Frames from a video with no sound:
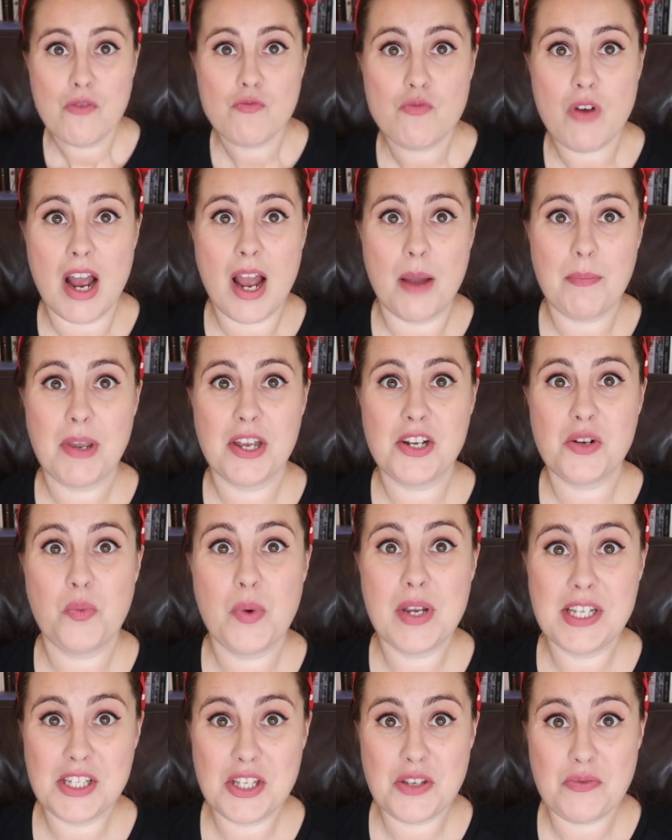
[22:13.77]
Right, I'm going to
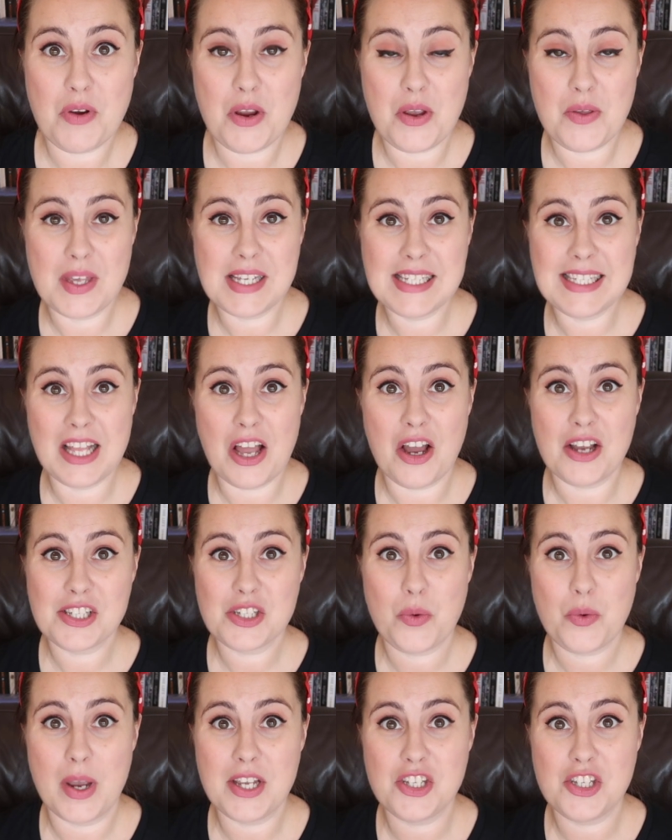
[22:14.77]
whiz through this
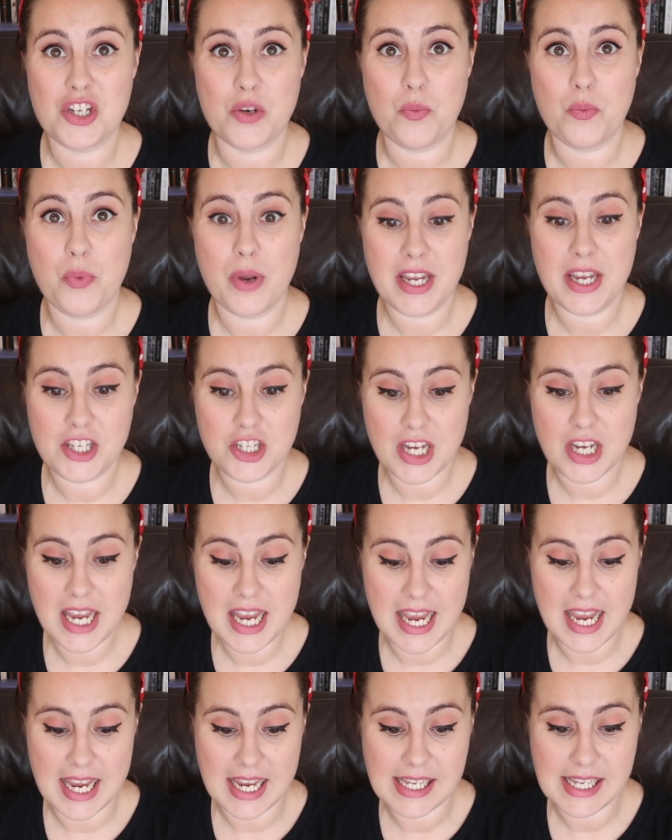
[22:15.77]
last question, which
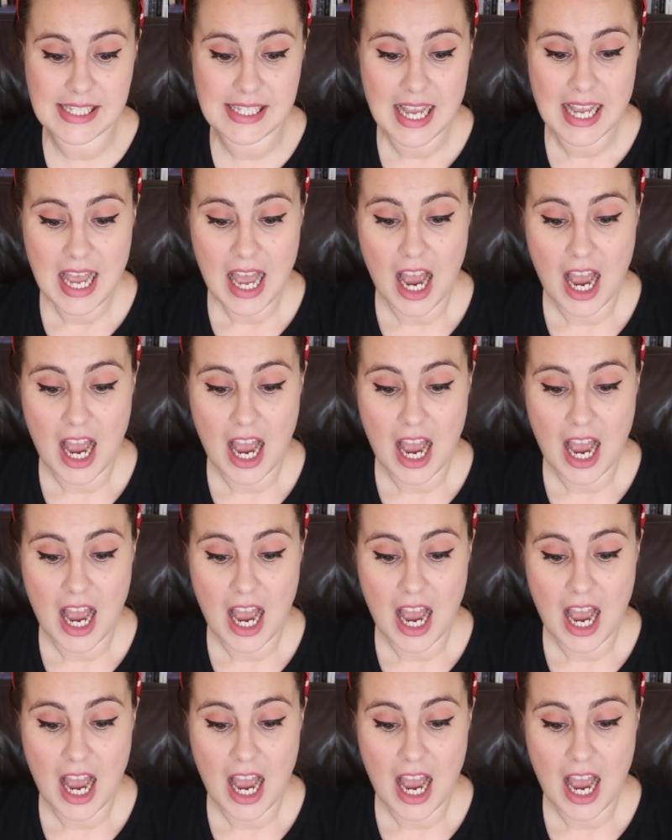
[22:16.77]
is